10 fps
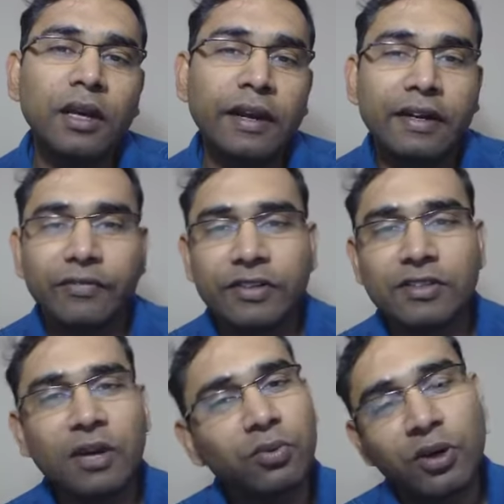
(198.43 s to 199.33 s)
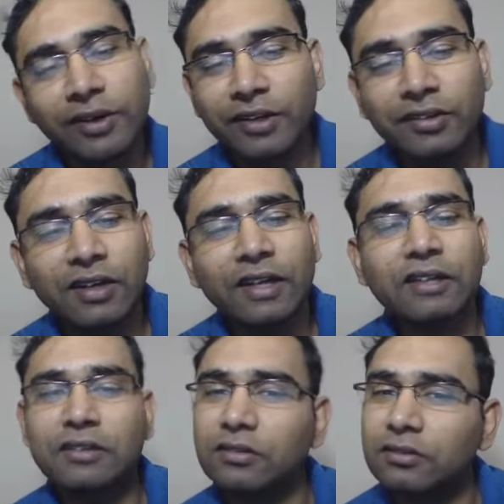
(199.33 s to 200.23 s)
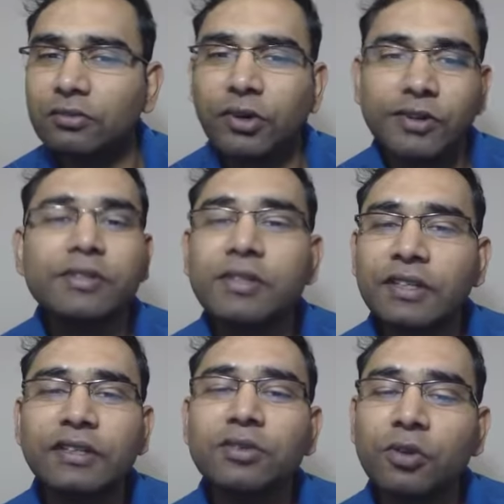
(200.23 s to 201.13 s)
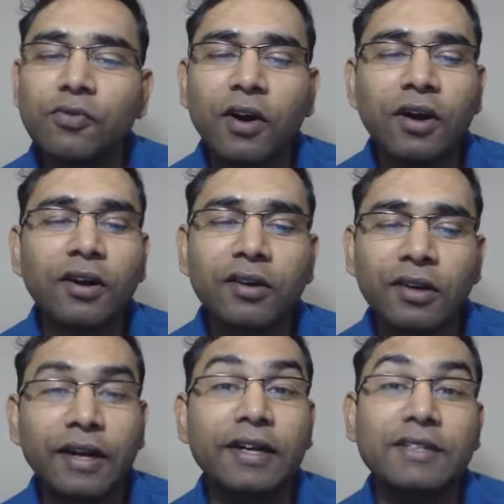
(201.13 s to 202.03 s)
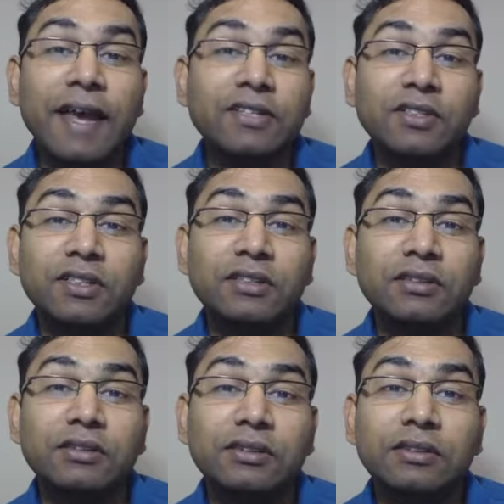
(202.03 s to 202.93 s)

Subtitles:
And if it's not working, like what you're seeing so far, and it's actually